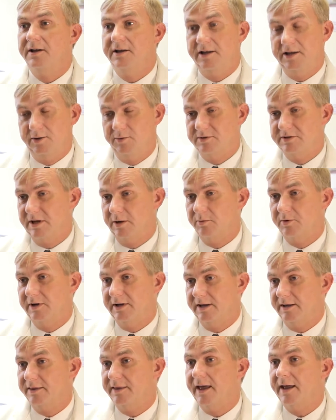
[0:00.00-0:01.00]
He was able to
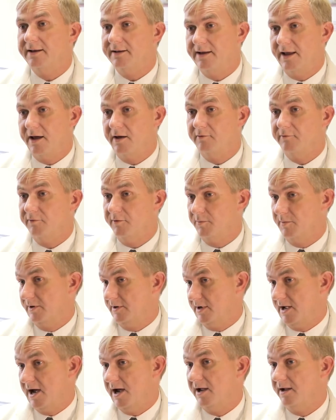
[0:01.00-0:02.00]
get that down from a
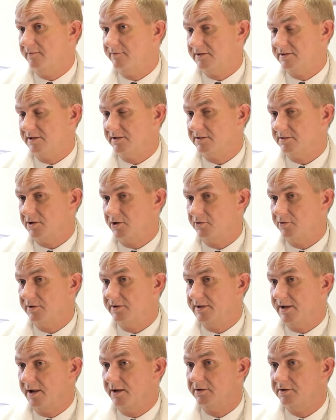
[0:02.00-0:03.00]
high of
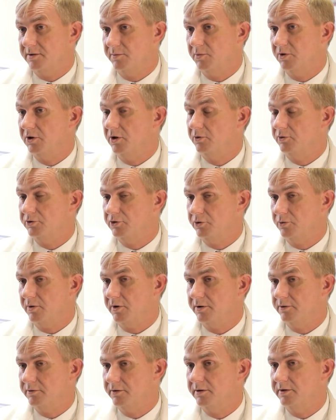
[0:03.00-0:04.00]
600 down to below
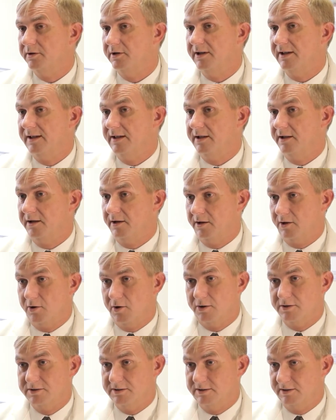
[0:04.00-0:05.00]
200,
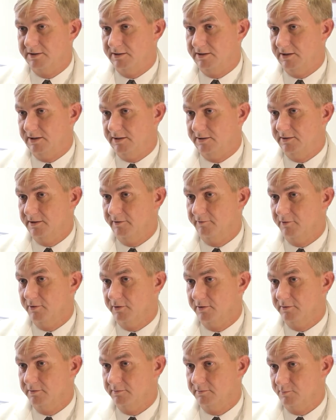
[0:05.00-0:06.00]
causing the
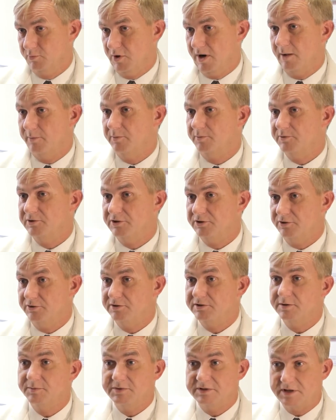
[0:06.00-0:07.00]
liver problems to
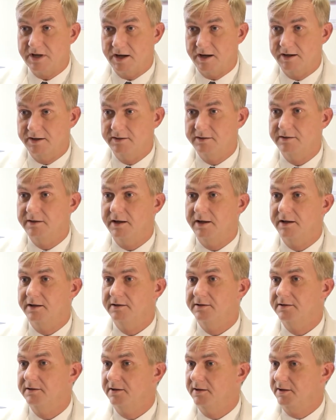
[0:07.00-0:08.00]
subside
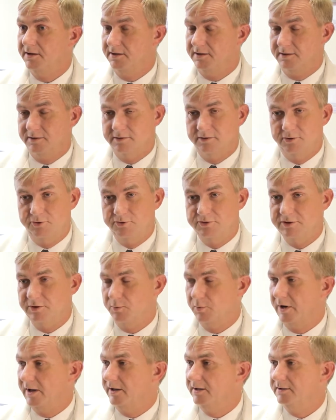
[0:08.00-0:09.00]
and losing
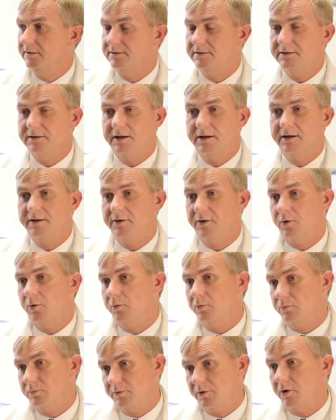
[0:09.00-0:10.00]
weight, the
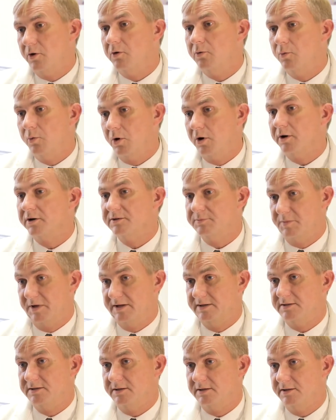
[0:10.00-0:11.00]
whole works
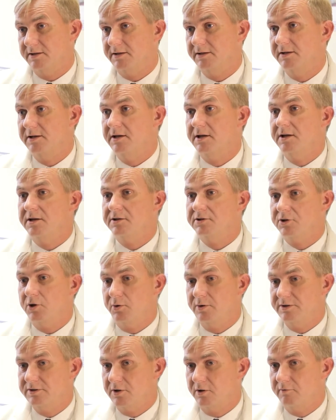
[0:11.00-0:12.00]
basically. So
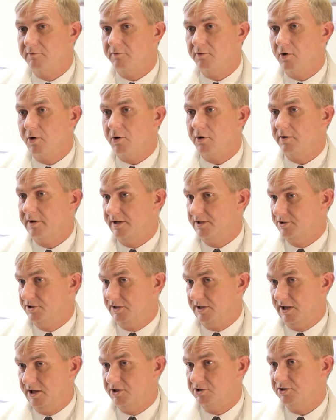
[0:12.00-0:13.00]
his overall
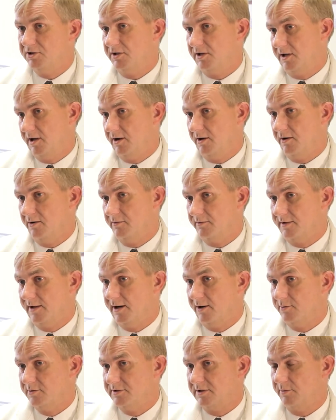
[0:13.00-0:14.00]
education care that
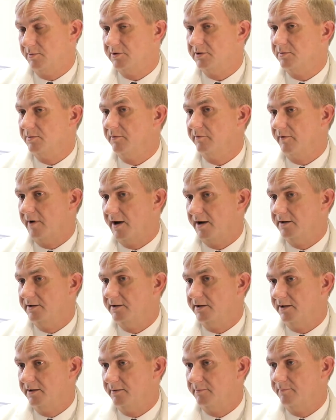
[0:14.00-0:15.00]
I was able to provide to
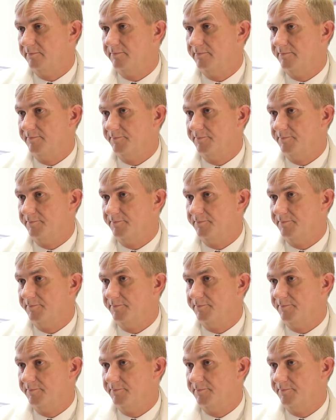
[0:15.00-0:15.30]
him